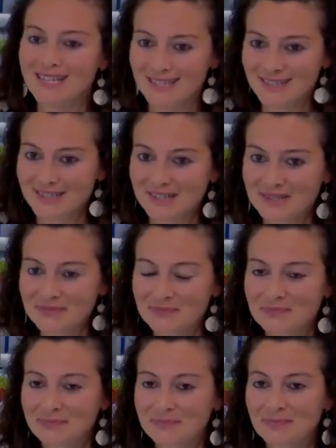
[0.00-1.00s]
least.
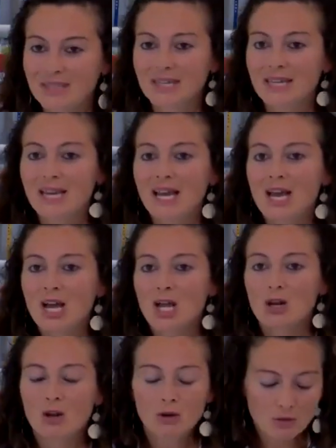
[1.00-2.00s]

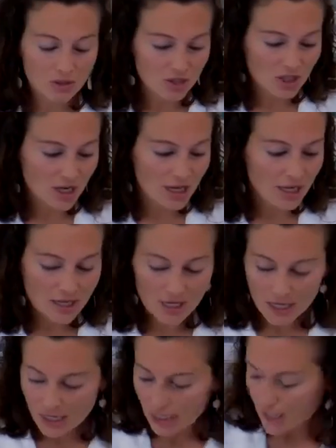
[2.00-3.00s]
Logos
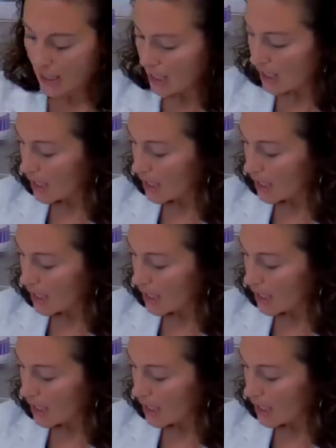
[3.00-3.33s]
J